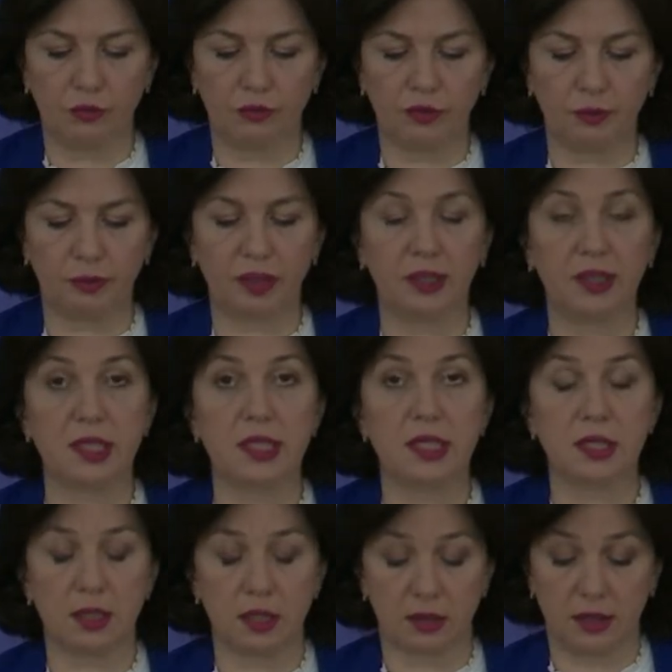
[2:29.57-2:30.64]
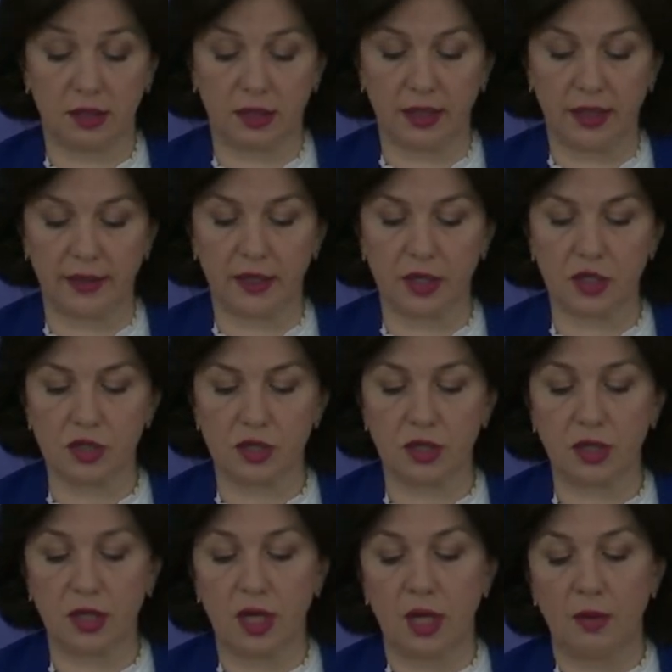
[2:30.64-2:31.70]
of the Tbilisi Declaration